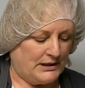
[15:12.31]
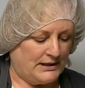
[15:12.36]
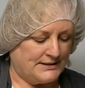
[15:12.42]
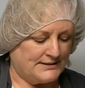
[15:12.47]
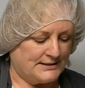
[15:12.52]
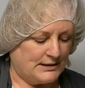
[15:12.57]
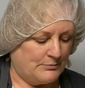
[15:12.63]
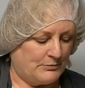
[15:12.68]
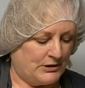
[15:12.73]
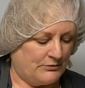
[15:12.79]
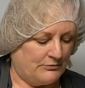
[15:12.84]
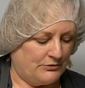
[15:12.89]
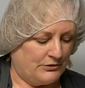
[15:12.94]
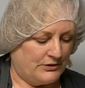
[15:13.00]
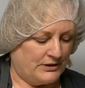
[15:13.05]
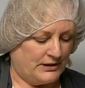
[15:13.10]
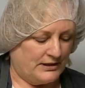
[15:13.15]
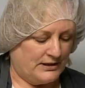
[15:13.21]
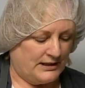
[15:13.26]
making something
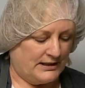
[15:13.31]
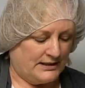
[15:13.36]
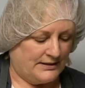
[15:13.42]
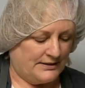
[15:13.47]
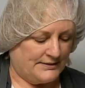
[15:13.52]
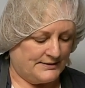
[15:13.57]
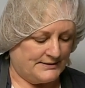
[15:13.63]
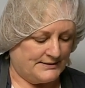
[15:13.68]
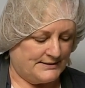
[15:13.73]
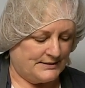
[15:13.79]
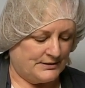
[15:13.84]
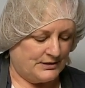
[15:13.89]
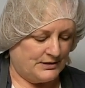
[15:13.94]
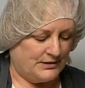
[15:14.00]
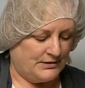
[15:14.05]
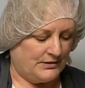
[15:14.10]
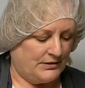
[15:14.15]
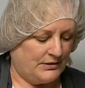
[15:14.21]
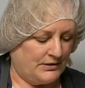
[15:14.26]
for the nails,
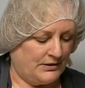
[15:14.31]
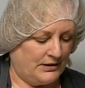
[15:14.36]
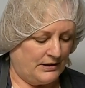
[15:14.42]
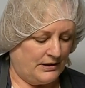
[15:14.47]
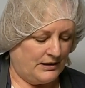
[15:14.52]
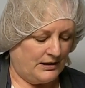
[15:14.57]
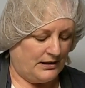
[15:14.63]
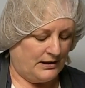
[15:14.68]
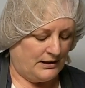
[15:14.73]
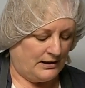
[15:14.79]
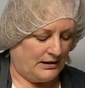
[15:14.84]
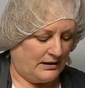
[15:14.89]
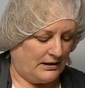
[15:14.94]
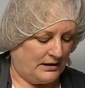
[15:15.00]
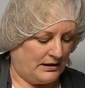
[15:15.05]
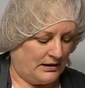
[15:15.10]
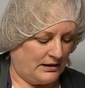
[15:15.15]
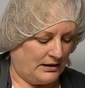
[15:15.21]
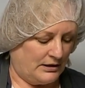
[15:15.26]

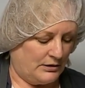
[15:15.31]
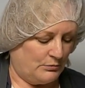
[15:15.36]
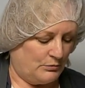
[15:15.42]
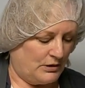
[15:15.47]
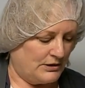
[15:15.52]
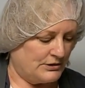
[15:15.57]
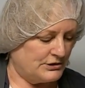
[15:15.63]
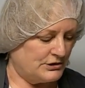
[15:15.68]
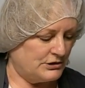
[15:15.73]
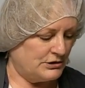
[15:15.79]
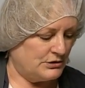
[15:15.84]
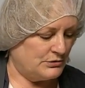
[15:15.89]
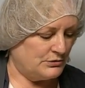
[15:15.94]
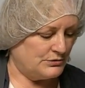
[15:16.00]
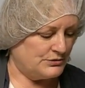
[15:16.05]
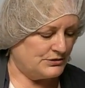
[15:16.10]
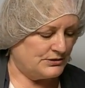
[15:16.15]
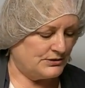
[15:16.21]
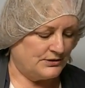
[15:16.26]
I want to
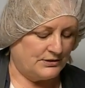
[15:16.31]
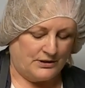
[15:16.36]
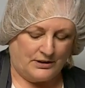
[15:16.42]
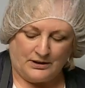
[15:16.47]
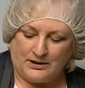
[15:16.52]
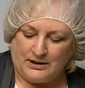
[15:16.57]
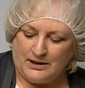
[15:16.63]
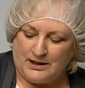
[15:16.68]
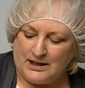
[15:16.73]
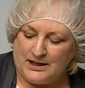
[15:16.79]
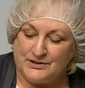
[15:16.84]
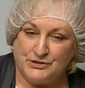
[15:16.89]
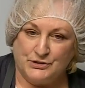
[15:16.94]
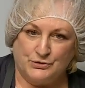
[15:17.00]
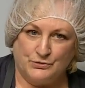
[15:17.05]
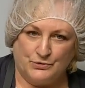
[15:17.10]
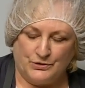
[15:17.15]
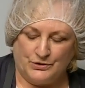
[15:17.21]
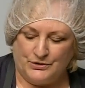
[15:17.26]
use
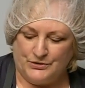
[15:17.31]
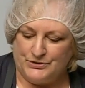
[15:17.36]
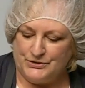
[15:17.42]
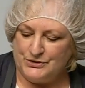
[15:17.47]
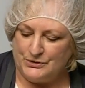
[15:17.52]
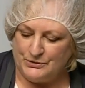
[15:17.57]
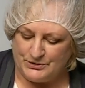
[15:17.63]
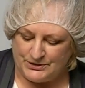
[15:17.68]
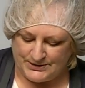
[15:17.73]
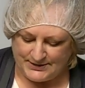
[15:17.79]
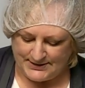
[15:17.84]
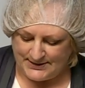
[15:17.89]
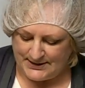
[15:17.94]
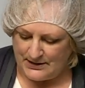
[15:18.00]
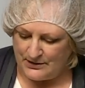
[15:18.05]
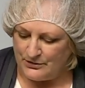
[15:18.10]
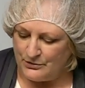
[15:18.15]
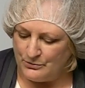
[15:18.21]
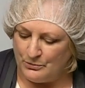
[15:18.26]
castor oil, so it's a
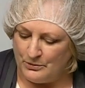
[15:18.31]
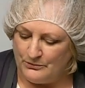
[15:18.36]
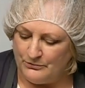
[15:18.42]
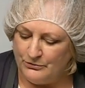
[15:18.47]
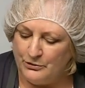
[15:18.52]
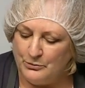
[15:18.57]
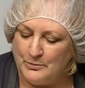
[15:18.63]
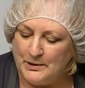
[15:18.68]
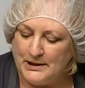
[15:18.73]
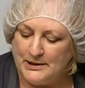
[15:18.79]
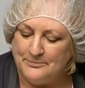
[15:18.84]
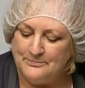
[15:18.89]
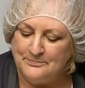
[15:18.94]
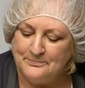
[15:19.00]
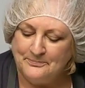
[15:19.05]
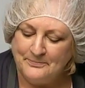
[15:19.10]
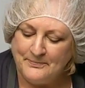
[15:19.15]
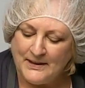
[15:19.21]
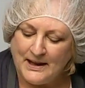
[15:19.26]
standard one for me.
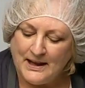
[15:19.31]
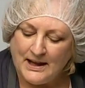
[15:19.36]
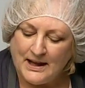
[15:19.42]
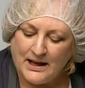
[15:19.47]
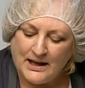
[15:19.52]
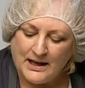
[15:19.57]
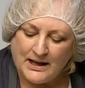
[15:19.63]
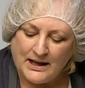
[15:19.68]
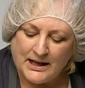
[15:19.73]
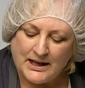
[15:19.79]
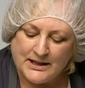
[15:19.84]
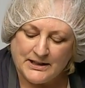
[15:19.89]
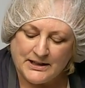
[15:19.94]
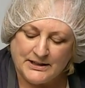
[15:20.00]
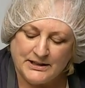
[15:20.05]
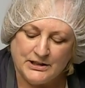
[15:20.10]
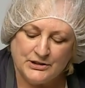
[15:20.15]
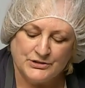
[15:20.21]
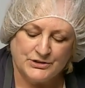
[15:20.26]

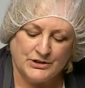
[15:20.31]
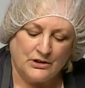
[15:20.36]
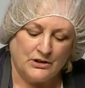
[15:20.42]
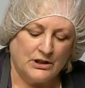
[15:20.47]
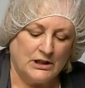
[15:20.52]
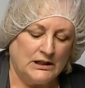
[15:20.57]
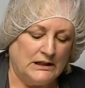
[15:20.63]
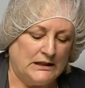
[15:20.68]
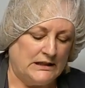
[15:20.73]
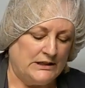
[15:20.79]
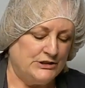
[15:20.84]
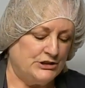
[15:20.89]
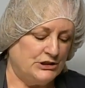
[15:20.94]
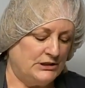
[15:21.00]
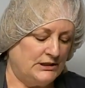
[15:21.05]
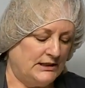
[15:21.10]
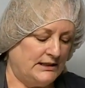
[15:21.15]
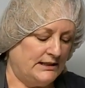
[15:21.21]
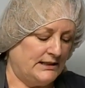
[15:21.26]
And then here's our
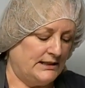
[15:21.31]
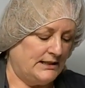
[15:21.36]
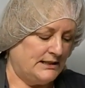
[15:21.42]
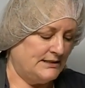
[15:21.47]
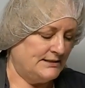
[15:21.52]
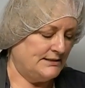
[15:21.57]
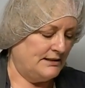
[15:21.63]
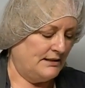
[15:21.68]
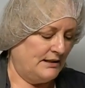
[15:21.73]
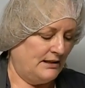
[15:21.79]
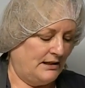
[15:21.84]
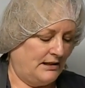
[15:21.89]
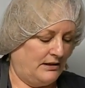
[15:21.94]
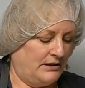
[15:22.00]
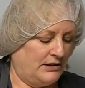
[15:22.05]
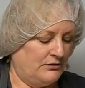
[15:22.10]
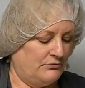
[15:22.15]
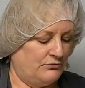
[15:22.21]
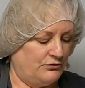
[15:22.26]
calendula
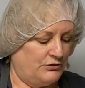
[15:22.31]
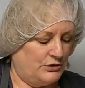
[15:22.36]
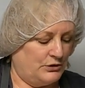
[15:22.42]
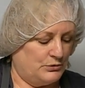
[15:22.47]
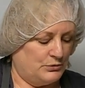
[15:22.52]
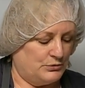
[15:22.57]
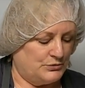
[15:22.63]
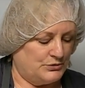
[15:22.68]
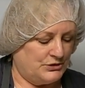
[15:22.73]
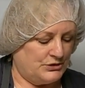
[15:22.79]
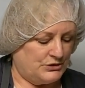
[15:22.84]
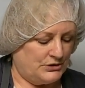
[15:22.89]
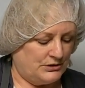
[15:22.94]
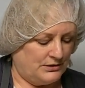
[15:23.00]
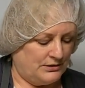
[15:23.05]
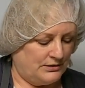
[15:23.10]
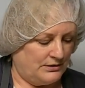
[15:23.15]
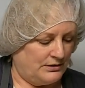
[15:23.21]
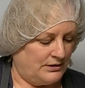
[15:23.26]

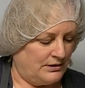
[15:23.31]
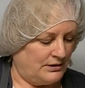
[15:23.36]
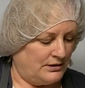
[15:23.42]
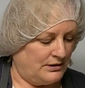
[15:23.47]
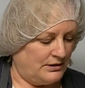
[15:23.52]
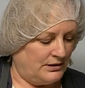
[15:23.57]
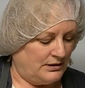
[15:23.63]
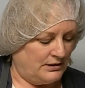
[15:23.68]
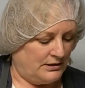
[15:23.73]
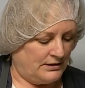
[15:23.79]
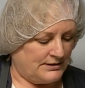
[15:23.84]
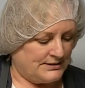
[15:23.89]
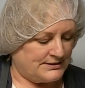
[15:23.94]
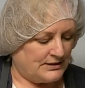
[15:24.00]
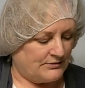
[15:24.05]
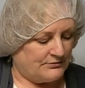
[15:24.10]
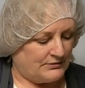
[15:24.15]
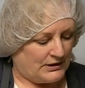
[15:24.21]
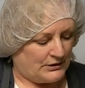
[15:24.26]
infused
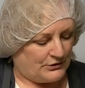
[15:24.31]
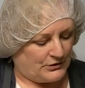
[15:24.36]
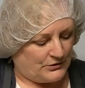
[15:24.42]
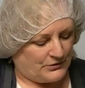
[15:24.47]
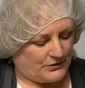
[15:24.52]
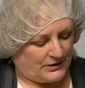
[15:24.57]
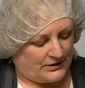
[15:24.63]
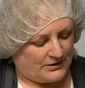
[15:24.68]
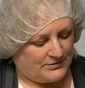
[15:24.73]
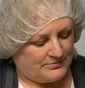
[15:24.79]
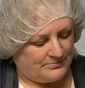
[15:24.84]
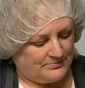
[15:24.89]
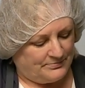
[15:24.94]
sunflower oil.